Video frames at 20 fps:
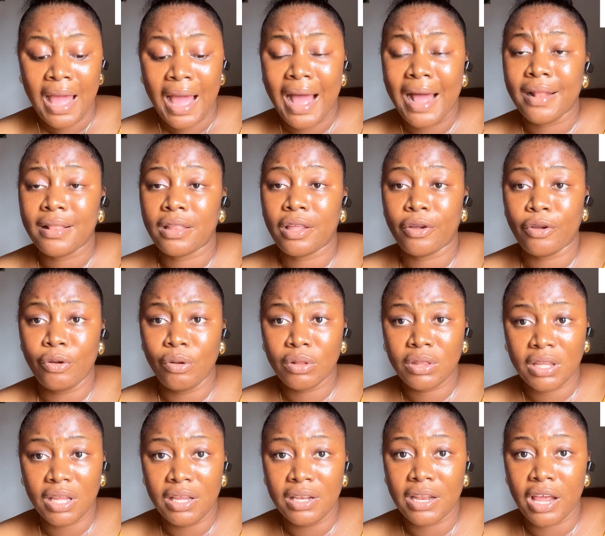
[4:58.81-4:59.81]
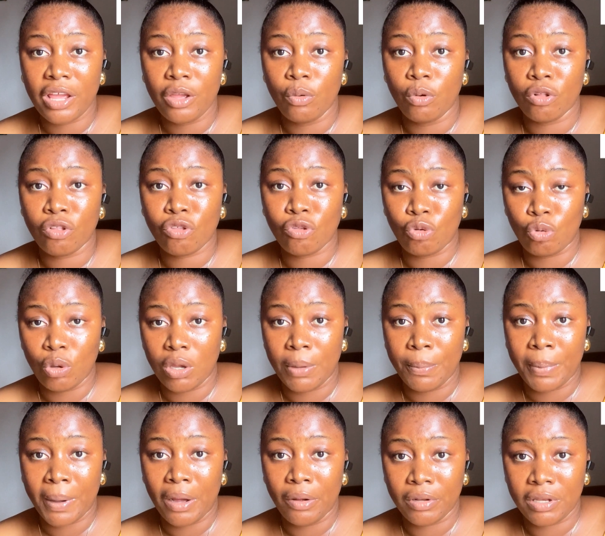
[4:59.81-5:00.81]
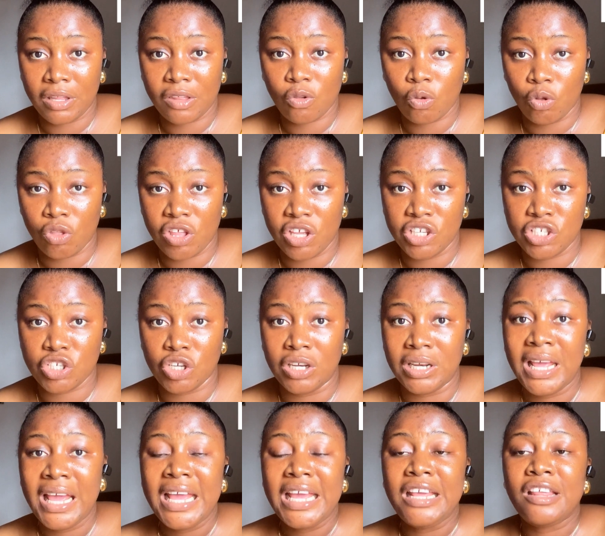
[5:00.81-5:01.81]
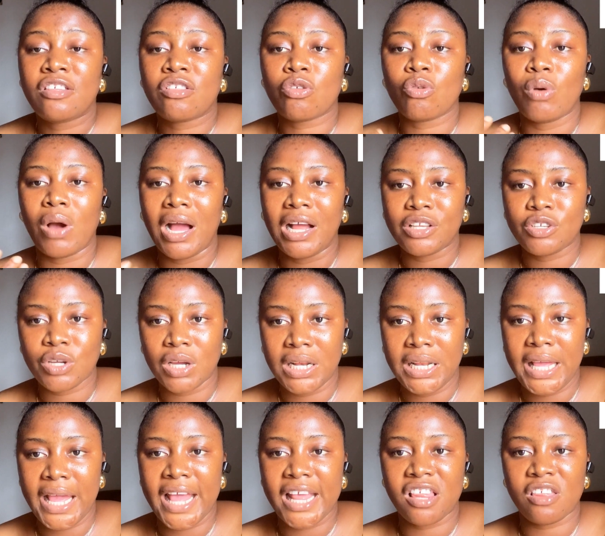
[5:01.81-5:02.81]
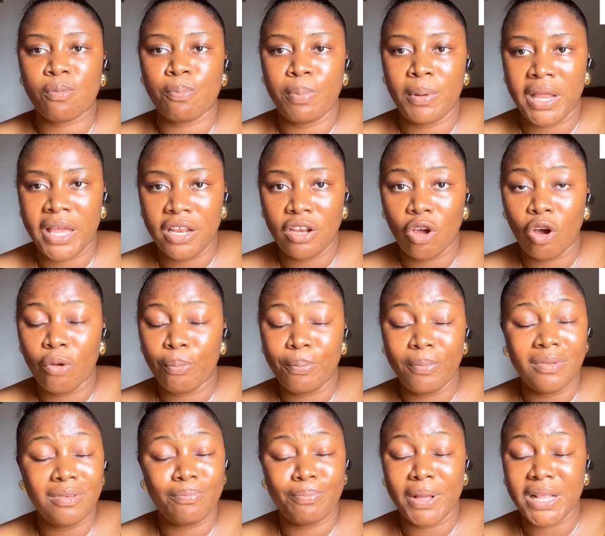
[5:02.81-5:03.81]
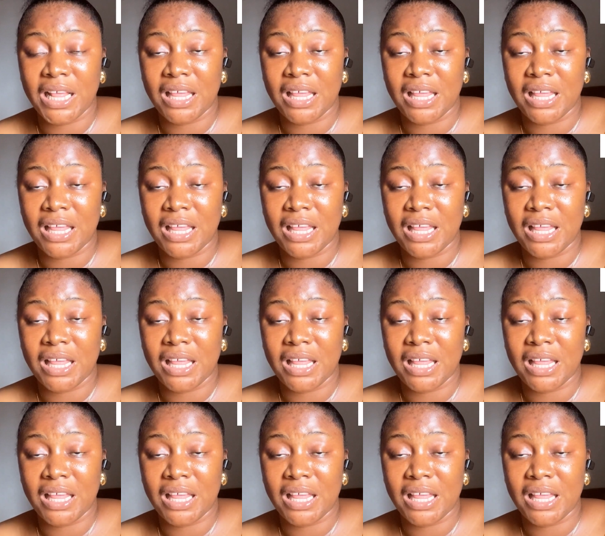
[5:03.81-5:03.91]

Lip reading: And the good thing that you want to do about this quotation is to actually explain, or better